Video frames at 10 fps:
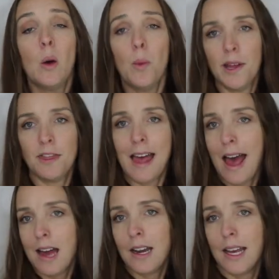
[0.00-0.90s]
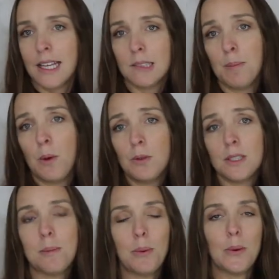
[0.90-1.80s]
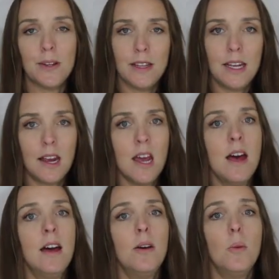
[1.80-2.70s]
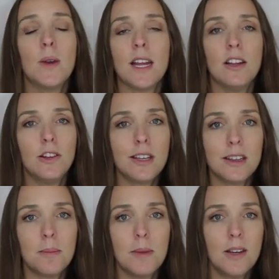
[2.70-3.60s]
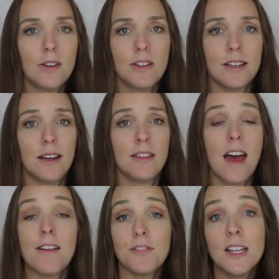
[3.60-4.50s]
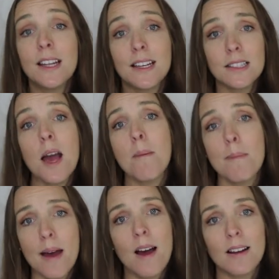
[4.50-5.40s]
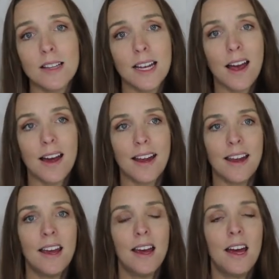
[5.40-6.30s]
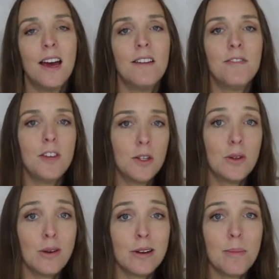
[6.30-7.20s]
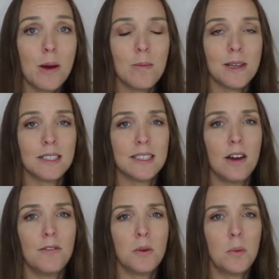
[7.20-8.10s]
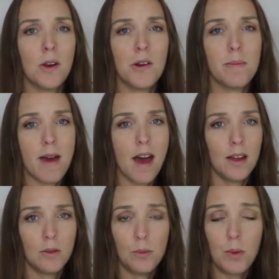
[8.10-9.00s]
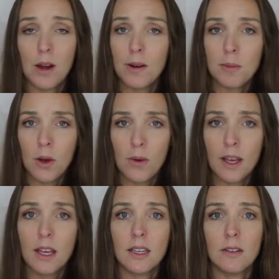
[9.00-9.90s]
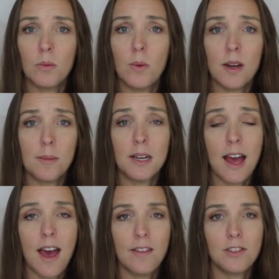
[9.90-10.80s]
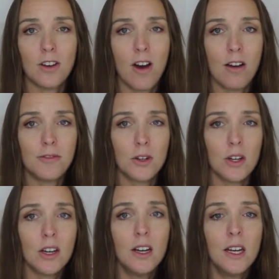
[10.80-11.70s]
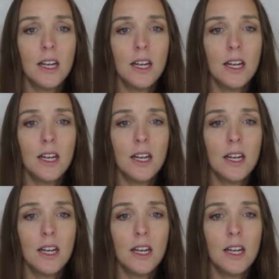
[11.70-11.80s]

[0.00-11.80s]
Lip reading: with that, I guess most importantly, when I look in the mirror, that feeling has come back. Like I feel good about myself and where I'm at and where I'm going and what I'm going to have to offer.